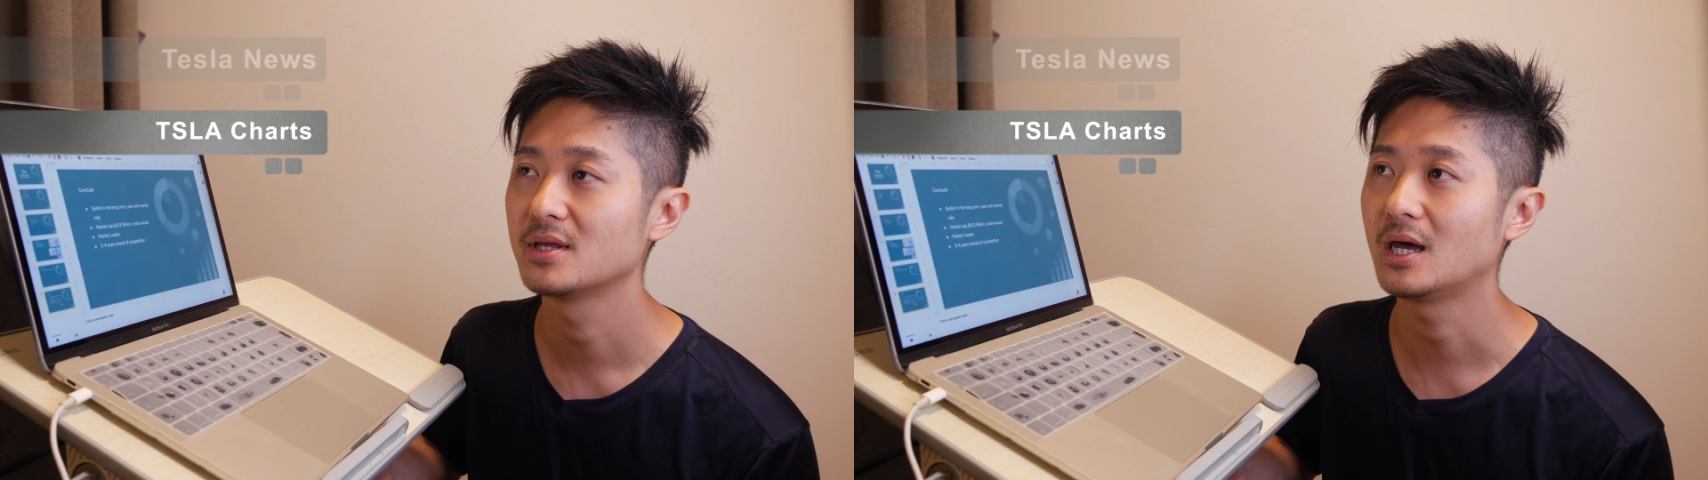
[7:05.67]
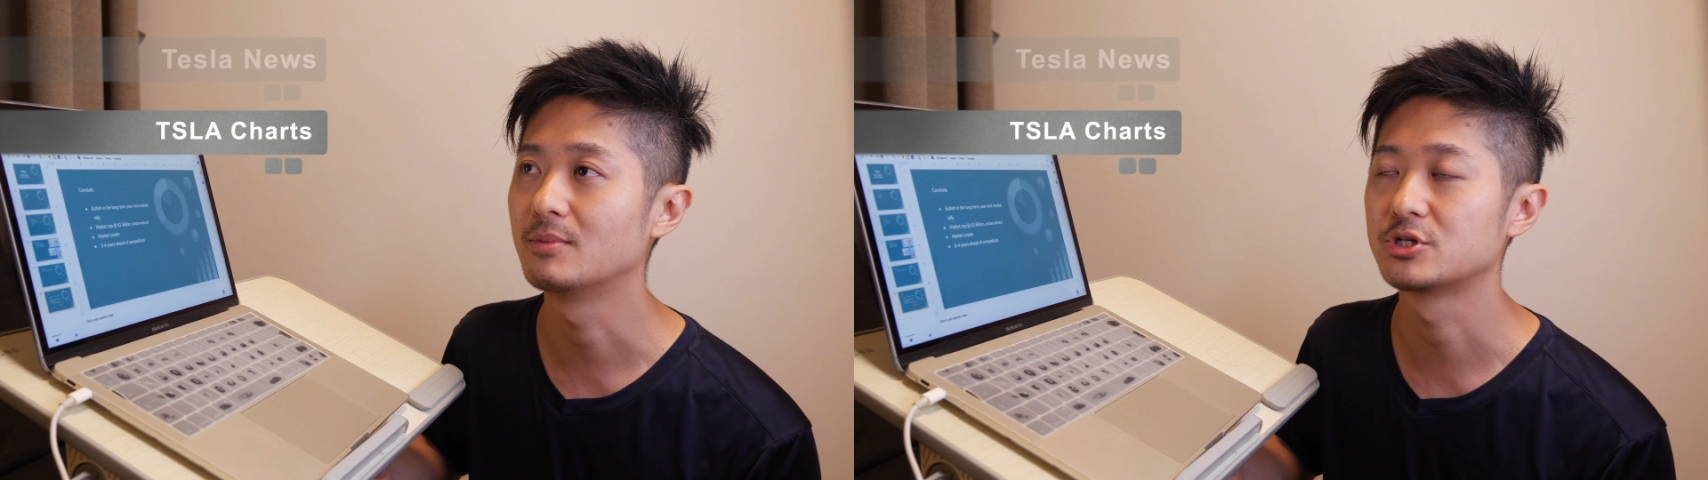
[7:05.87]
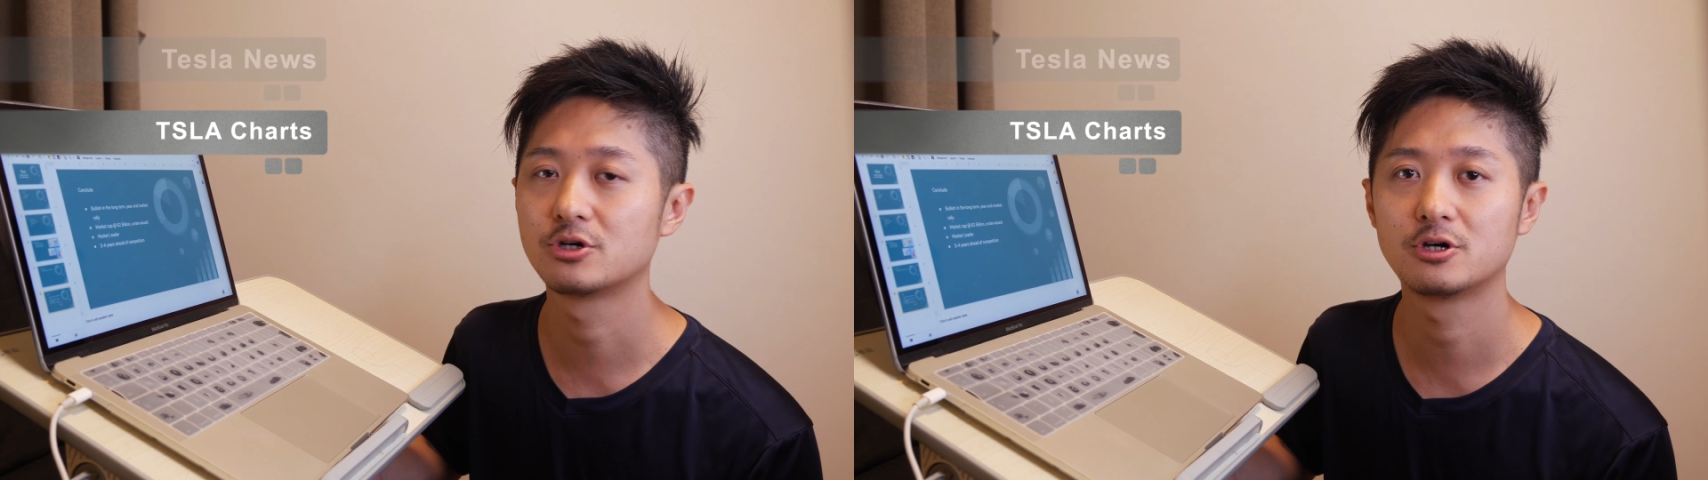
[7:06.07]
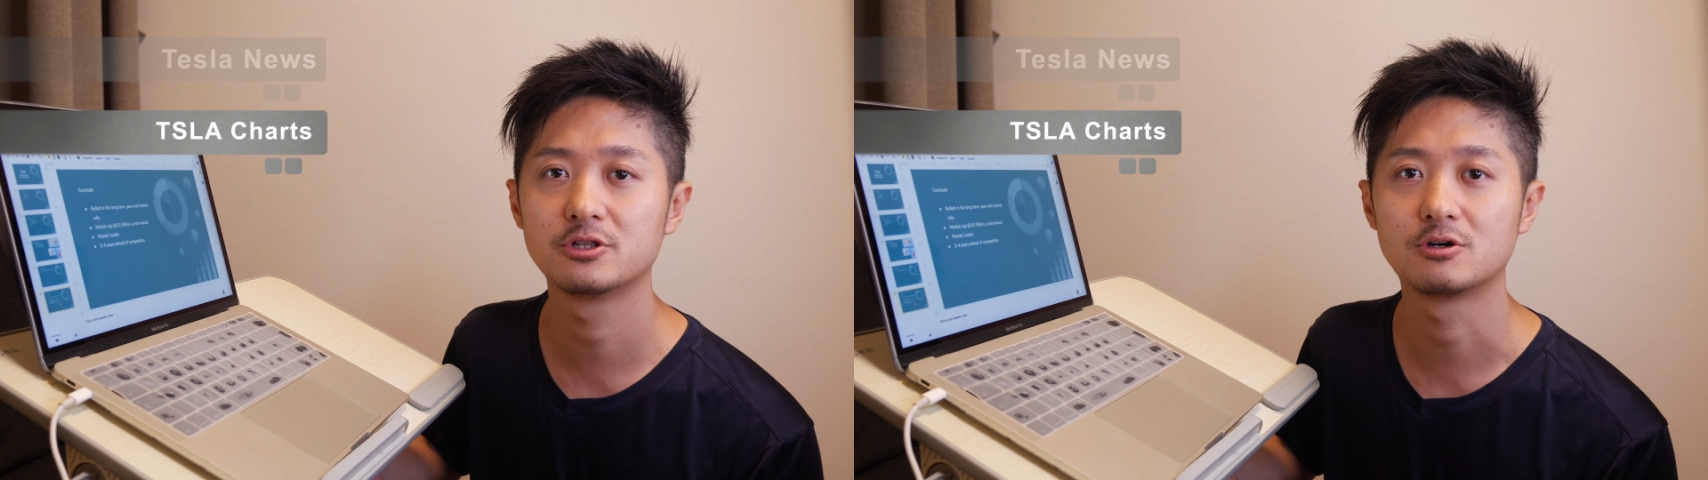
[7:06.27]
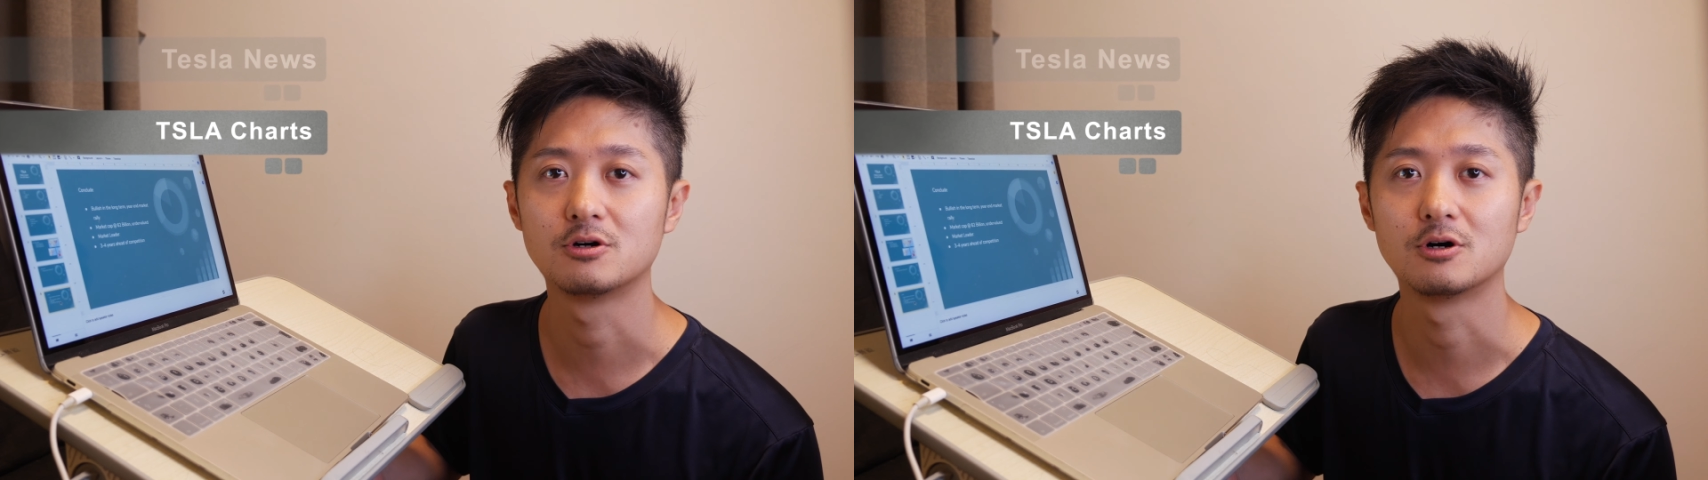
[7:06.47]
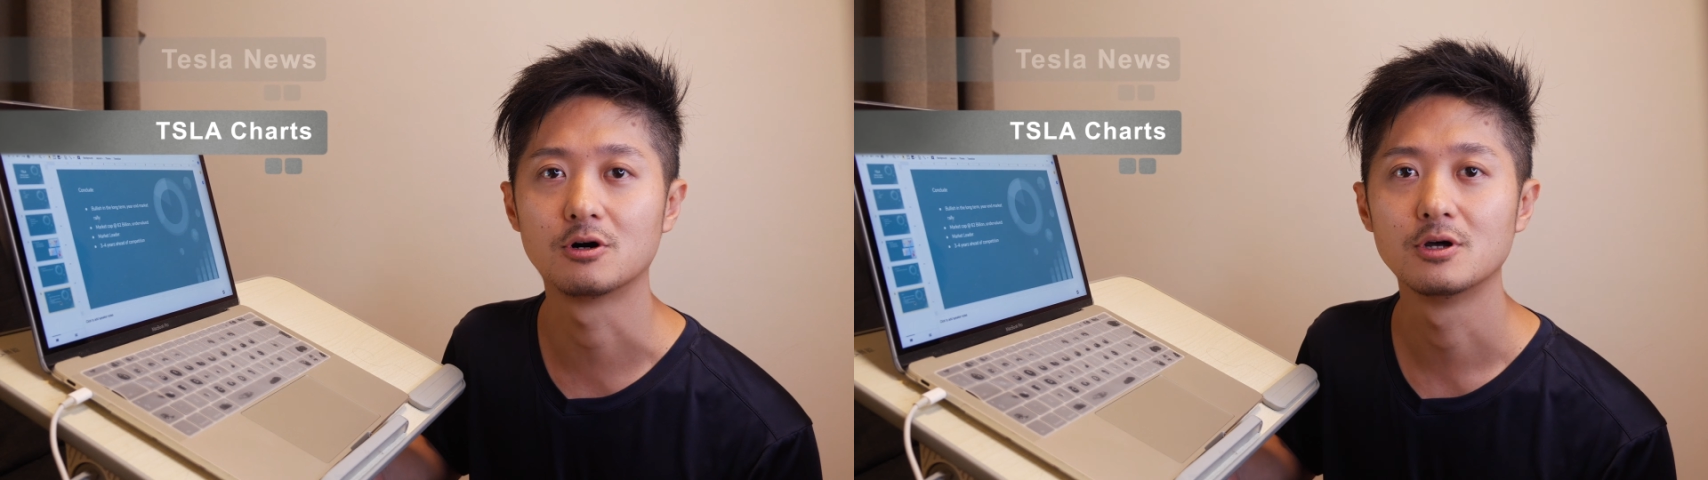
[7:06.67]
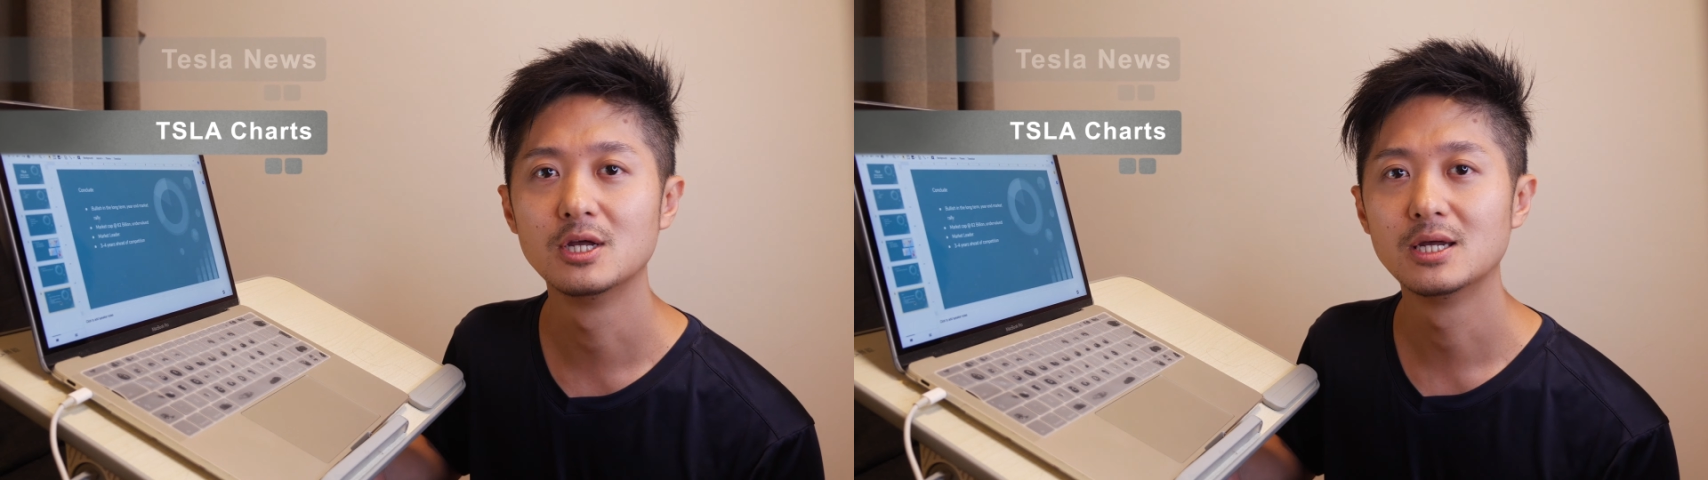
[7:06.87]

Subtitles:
Amazon or